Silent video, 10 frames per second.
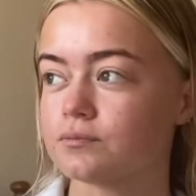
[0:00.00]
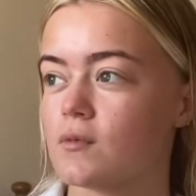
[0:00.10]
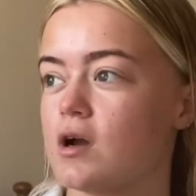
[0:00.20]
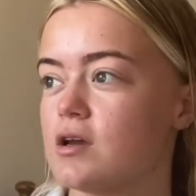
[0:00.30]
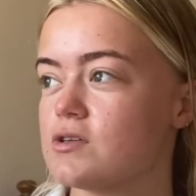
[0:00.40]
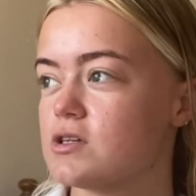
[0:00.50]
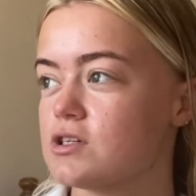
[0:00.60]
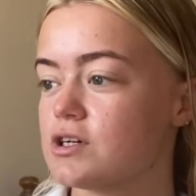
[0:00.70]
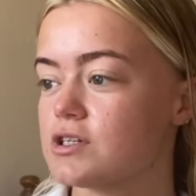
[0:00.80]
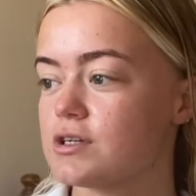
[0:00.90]
I used to
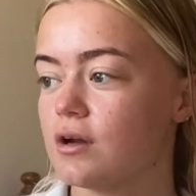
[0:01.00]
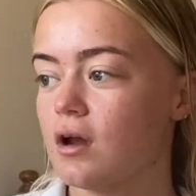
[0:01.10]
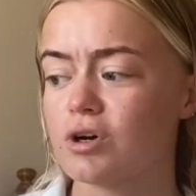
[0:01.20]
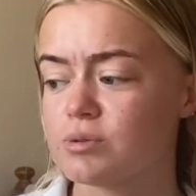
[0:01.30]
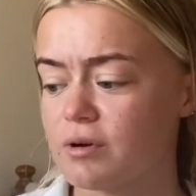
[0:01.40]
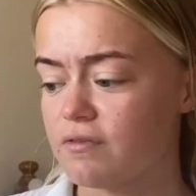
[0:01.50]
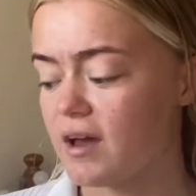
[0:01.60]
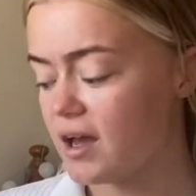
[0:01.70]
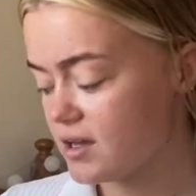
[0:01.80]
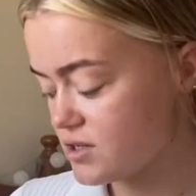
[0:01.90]
just wash my
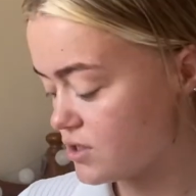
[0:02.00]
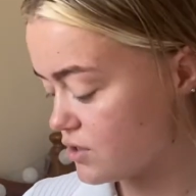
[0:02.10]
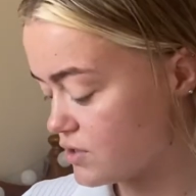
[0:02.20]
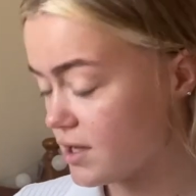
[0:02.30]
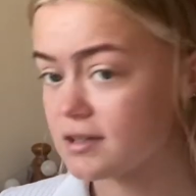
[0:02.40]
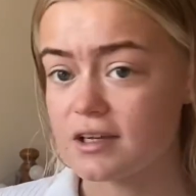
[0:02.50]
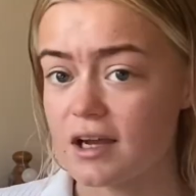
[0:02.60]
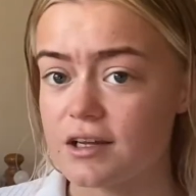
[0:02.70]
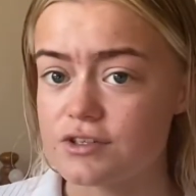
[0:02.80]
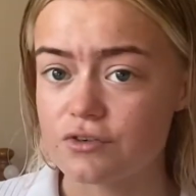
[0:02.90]
face, use that
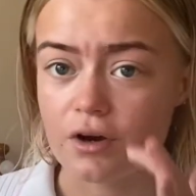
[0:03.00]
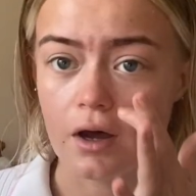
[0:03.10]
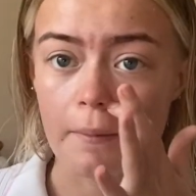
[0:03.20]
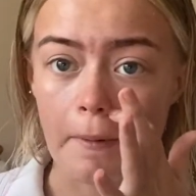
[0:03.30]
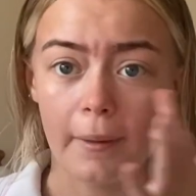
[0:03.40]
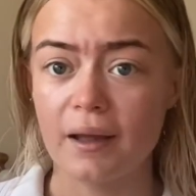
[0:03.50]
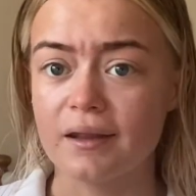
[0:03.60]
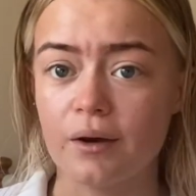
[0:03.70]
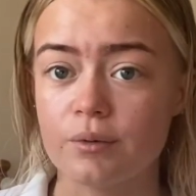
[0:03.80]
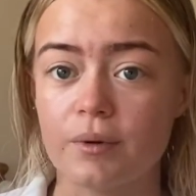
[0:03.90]
daily scrub, and that
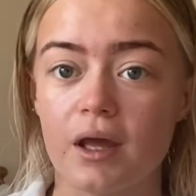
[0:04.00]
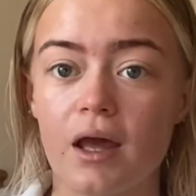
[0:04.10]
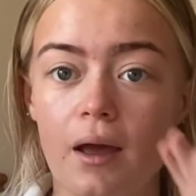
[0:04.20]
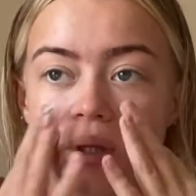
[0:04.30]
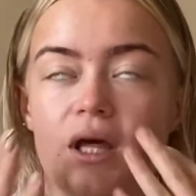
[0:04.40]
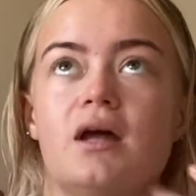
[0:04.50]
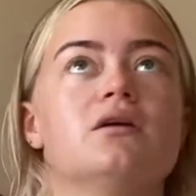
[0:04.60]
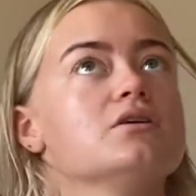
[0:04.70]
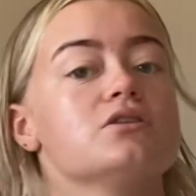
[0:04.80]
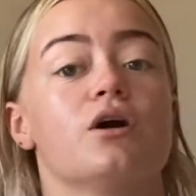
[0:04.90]
would be it. Then I
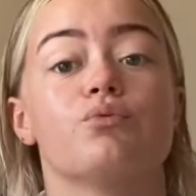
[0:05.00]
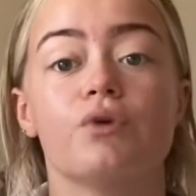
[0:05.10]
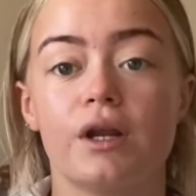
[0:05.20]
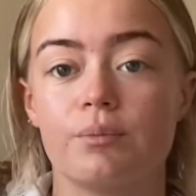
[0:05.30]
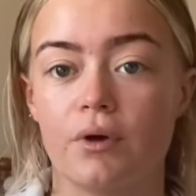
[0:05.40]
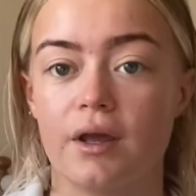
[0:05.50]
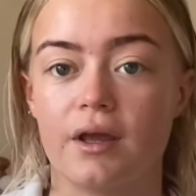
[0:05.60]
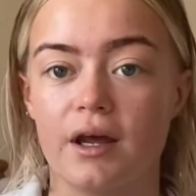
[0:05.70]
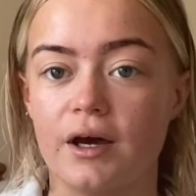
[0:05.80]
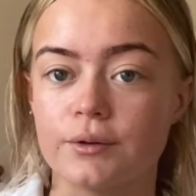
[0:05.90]
started really breaking
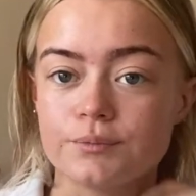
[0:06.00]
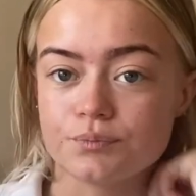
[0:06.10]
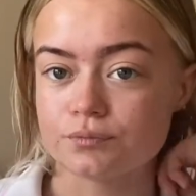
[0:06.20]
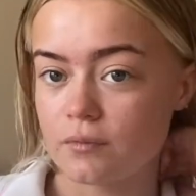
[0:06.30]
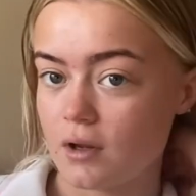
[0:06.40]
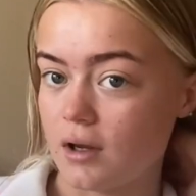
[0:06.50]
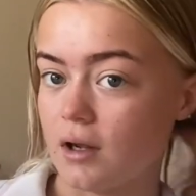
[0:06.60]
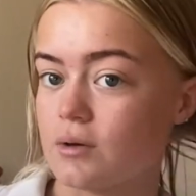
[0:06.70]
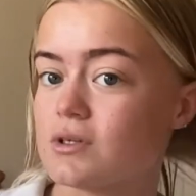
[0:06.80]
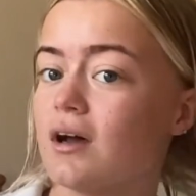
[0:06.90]
out and I
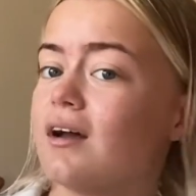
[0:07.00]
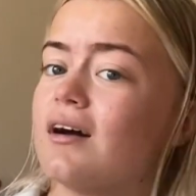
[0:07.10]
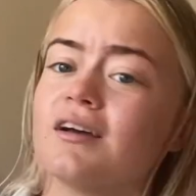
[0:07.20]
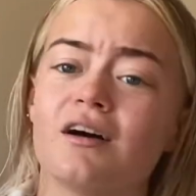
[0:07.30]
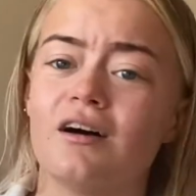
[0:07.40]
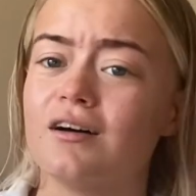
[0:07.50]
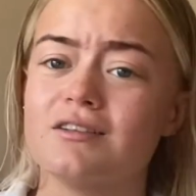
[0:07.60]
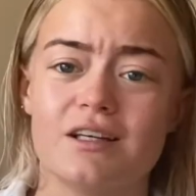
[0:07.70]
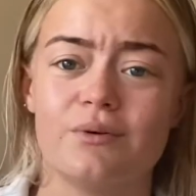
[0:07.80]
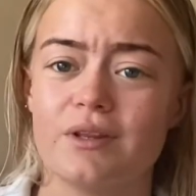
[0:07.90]
was like, I can't
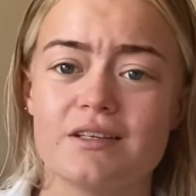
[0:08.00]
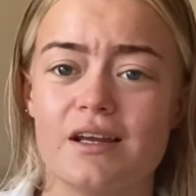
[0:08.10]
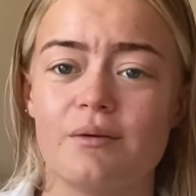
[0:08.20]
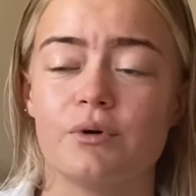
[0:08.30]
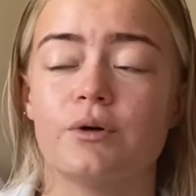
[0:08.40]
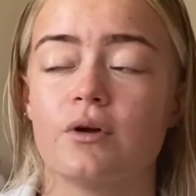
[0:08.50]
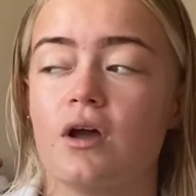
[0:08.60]
deal with this anymore.